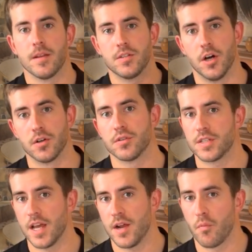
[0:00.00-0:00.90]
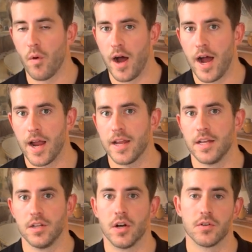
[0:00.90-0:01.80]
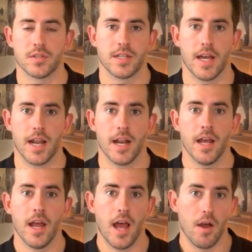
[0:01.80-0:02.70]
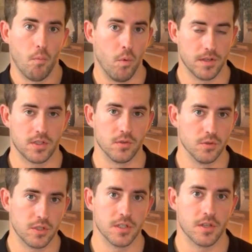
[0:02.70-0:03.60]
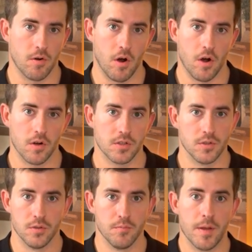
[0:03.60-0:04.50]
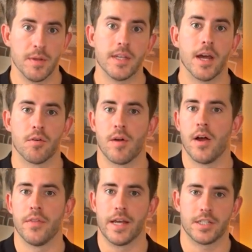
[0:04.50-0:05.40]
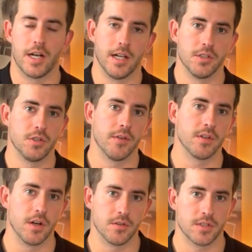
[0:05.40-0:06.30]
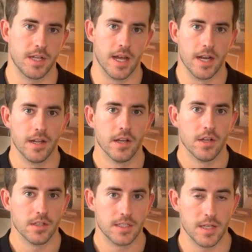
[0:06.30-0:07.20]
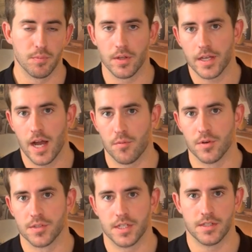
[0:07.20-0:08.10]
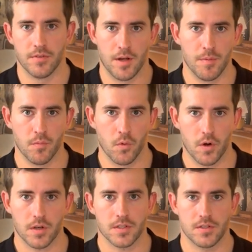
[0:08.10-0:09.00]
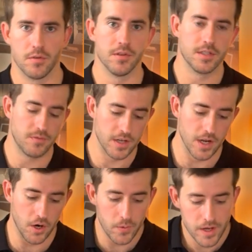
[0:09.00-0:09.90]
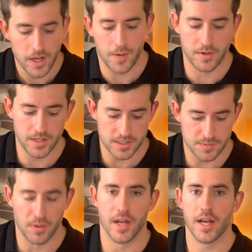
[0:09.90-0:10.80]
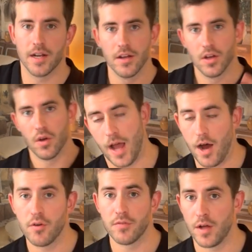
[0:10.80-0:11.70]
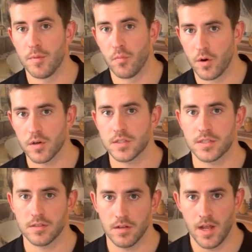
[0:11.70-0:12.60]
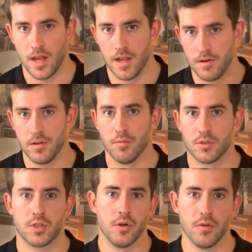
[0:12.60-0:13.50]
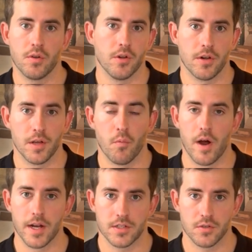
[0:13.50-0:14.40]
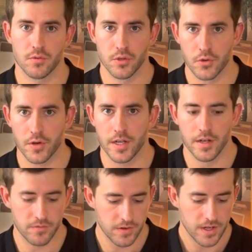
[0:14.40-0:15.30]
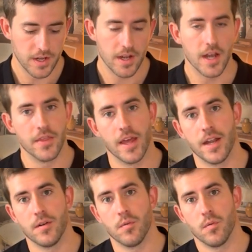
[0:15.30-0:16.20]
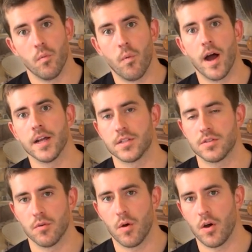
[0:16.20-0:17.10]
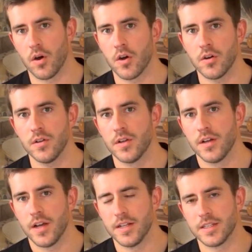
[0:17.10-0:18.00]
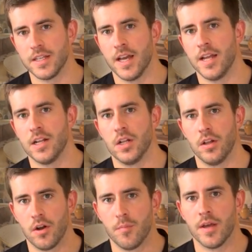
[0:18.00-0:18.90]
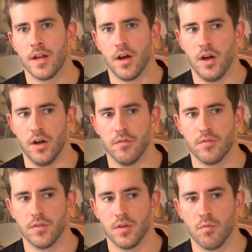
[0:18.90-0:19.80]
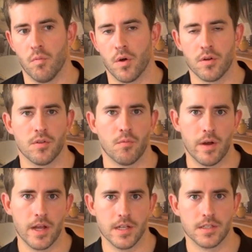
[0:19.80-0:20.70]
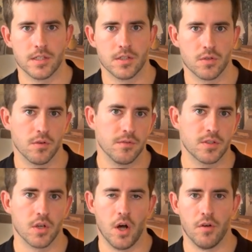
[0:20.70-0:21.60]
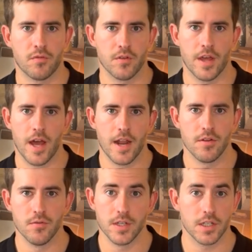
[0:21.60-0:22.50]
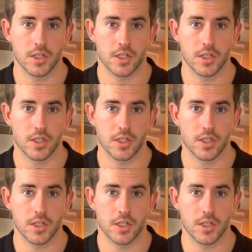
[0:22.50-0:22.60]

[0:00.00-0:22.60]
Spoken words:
To understand why and to understand what solutions there are to maybe get around that challenge, you have to understand deeply how real estate development works. So in this video, I'm going to explain how development works, and it will show you clearly why it's so lucrative, and then why it's so hard, and at the end, a little bit of what are the ways to sort of solve for that unique